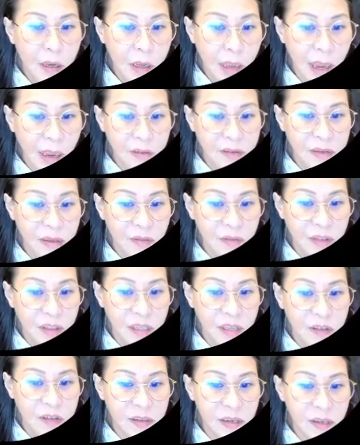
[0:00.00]
At
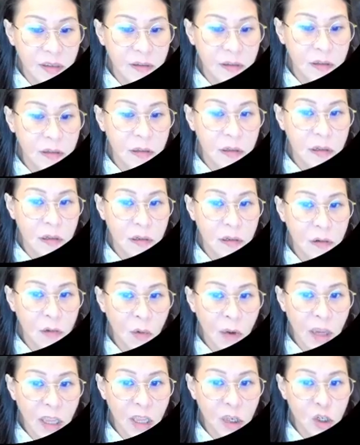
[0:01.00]
76,
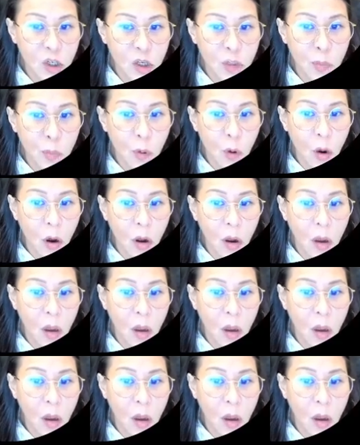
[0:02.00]
what can she put?